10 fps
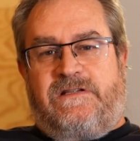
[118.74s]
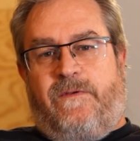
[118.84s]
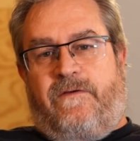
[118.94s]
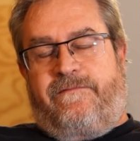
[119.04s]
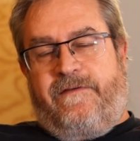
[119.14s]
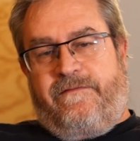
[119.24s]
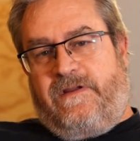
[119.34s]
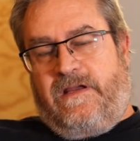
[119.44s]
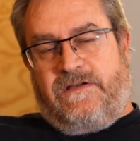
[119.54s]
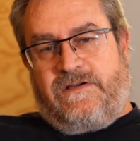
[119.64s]
is about
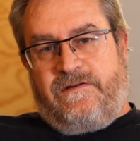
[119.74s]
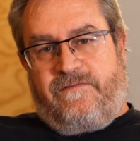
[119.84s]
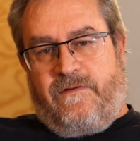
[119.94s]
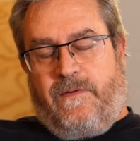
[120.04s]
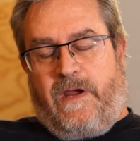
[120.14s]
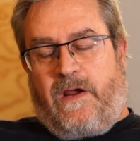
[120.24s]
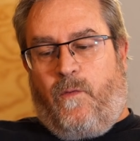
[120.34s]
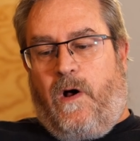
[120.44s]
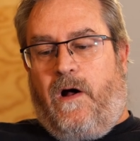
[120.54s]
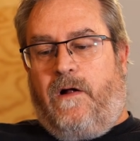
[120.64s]
50 inches from the back
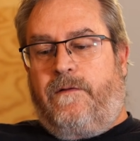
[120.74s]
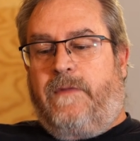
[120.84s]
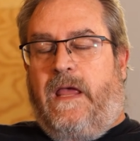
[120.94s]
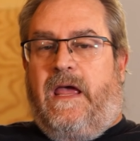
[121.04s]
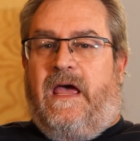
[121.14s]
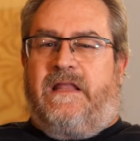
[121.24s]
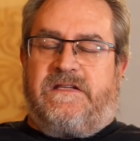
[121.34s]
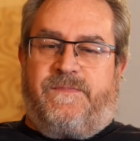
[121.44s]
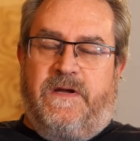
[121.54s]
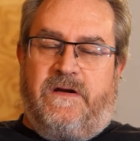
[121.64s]
wall, and the
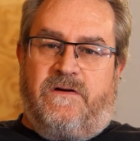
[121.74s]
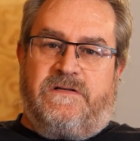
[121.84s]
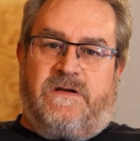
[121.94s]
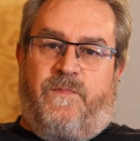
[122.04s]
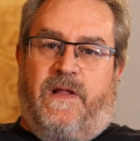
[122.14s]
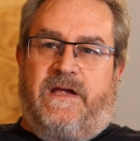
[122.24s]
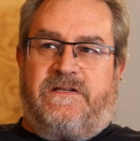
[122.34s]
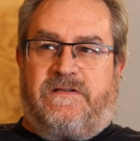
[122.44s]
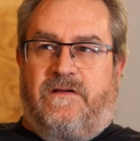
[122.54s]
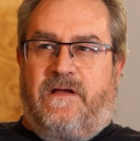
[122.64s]
speakers are placed so